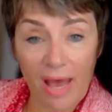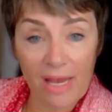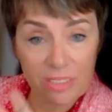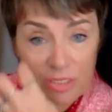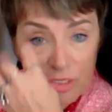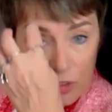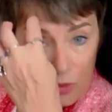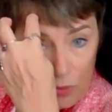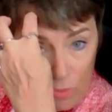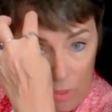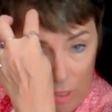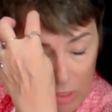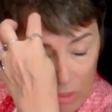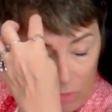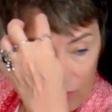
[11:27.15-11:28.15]
as you
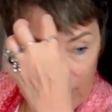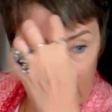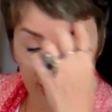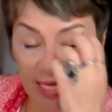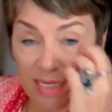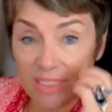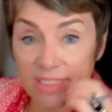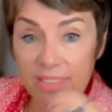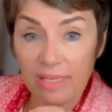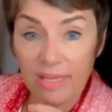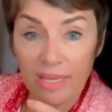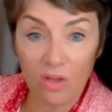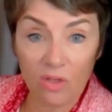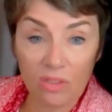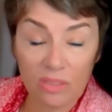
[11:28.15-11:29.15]
release the
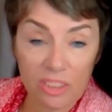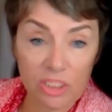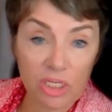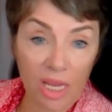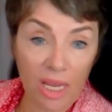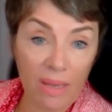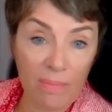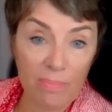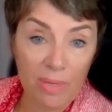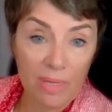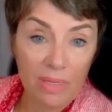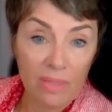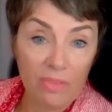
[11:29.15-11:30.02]
guilt, the shame,